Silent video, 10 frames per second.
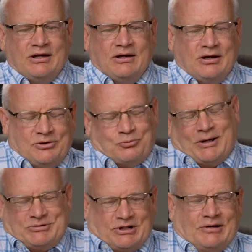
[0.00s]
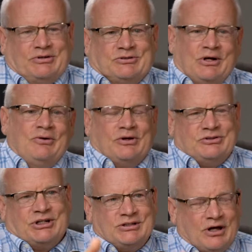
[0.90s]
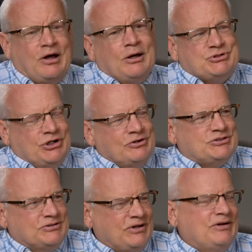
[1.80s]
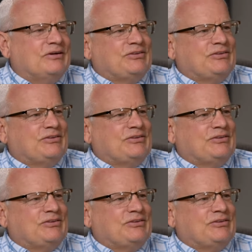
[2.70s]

he just wipes it off. He goes, oh, and shakes. Hi, I'm Jerry Savelle.